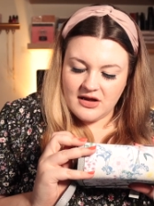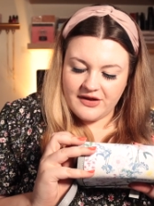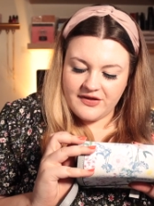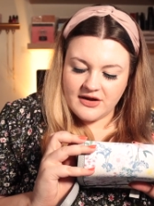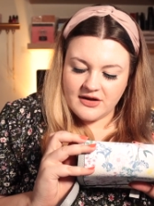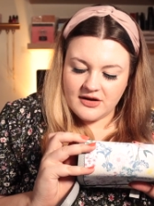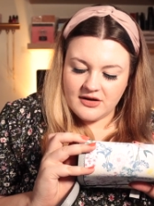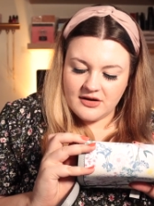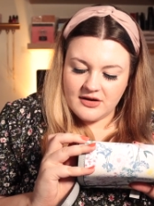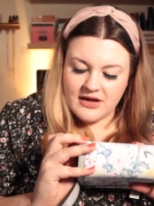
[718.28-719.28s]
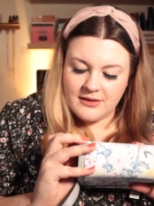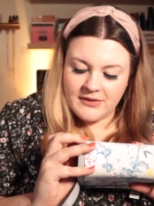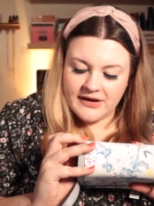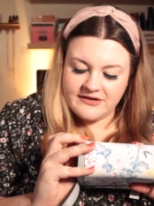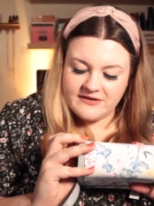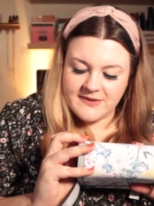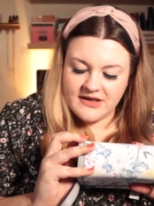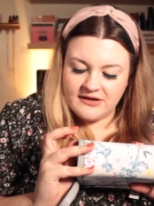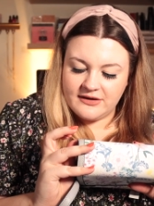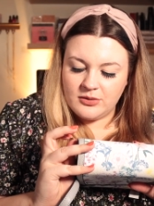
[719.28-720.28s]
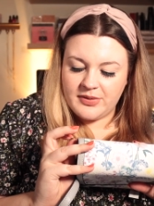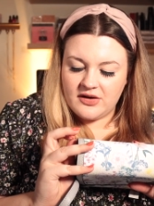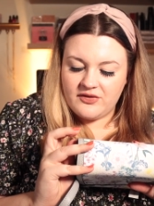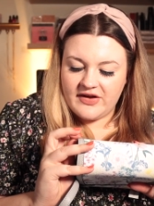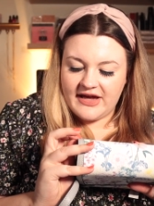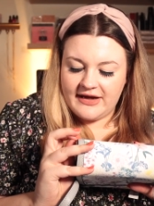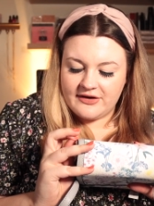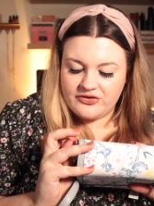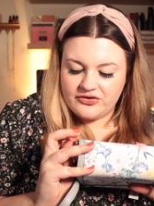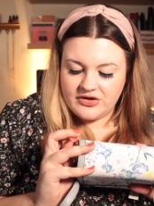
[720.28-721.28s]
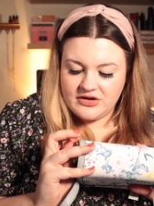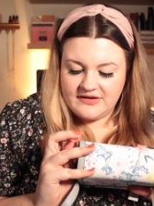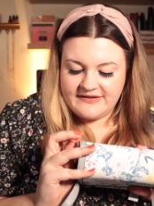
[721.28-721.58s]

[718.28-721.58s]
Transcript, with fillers: I think it might just be a little bit of extra